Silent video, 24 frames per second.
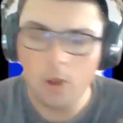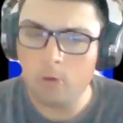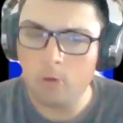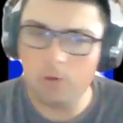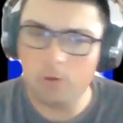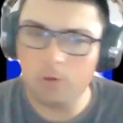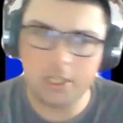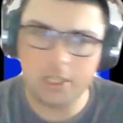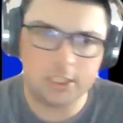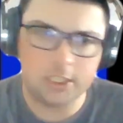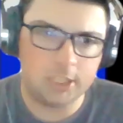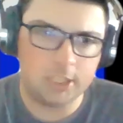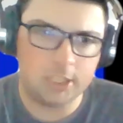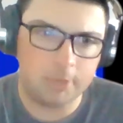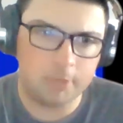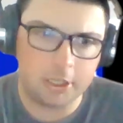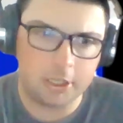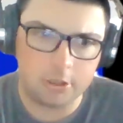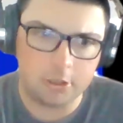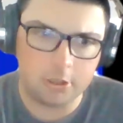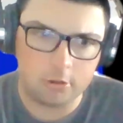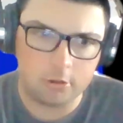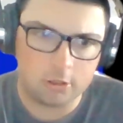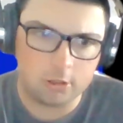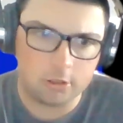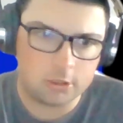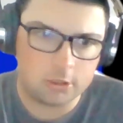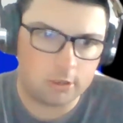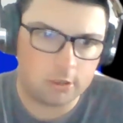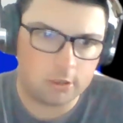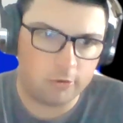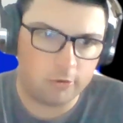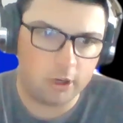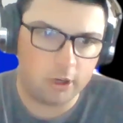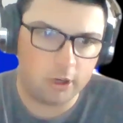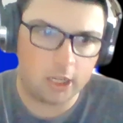What has he been doing
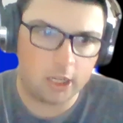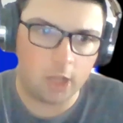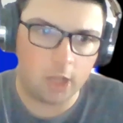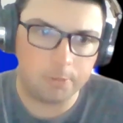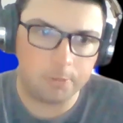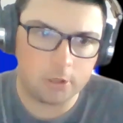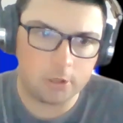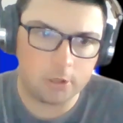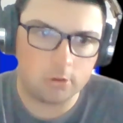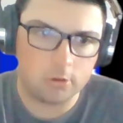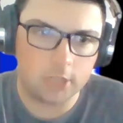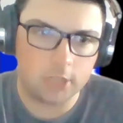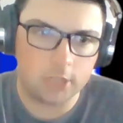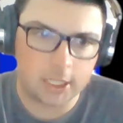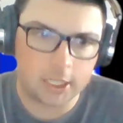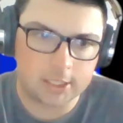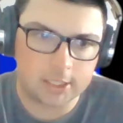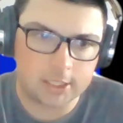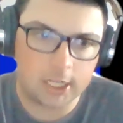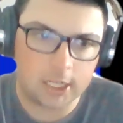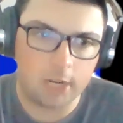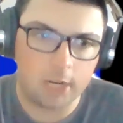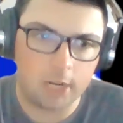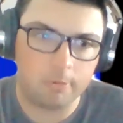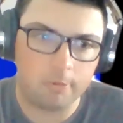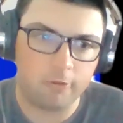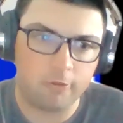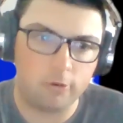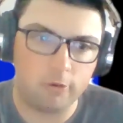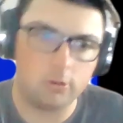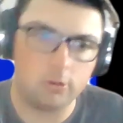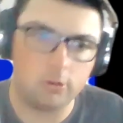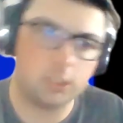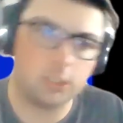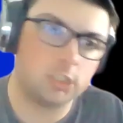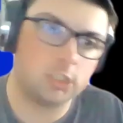so far to help you get set up
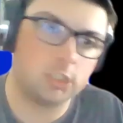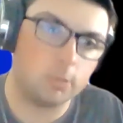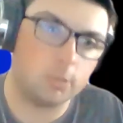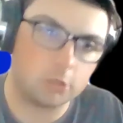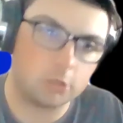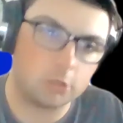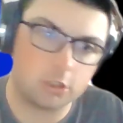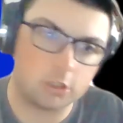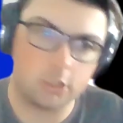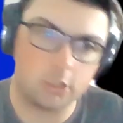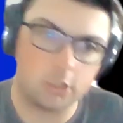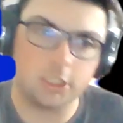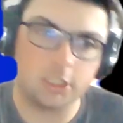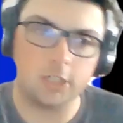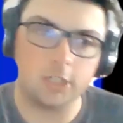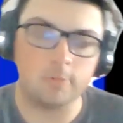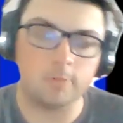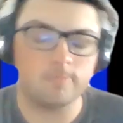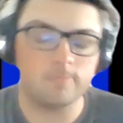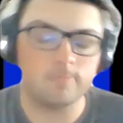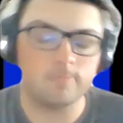before the summer starts here?